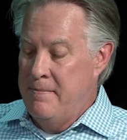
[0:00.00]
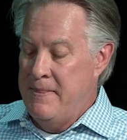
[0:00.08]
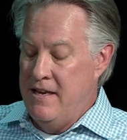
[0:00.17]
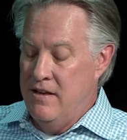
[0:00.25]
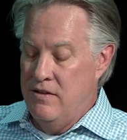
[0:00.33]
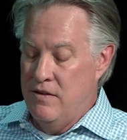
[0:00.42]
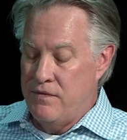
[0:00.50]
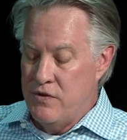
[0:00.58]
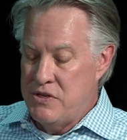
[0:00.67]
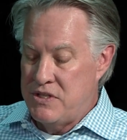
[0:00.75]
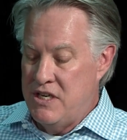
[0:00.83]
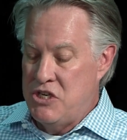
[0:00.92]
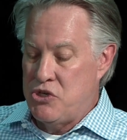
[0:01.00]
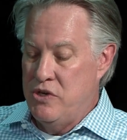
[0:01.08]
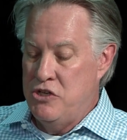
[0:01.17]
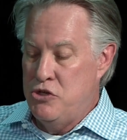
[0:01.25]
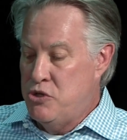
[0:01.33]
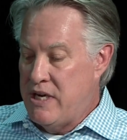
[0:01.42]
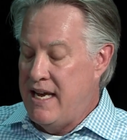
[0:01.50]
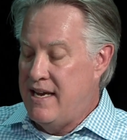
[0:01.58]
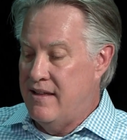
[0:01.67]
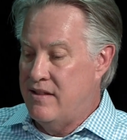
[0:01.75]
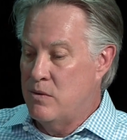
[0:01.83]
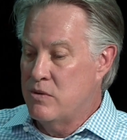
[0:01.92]
In the first century
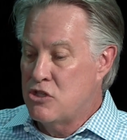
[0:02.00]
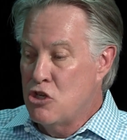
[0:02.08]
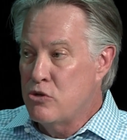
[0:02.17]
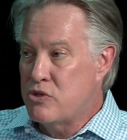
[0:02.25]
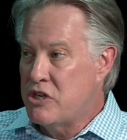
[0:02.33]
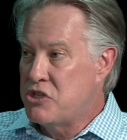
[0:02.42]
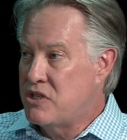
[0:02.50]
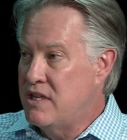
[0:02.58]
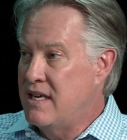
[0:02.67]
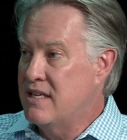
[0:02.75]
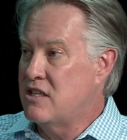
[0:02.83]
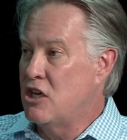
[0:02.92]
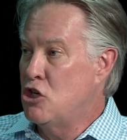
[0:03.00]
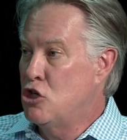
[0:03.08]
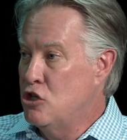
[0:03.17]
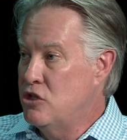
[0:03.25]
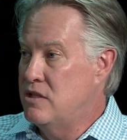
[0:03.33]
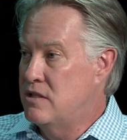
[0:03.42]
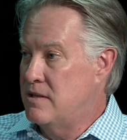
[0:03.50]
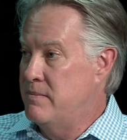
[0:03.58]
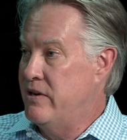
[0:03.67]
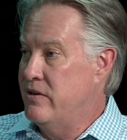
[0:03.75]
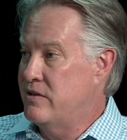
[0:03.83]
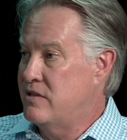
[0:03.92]
Judea, there was no such thing as a good
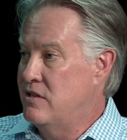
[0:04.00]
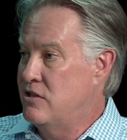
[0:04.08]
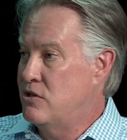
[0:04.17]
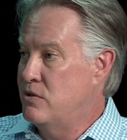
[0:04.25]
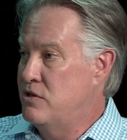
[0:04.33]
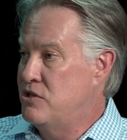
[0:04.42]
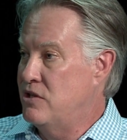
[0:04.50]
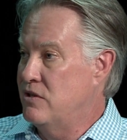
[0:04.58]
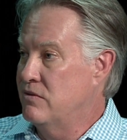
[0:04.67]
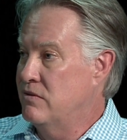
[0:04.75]
Samaritan to a Jew.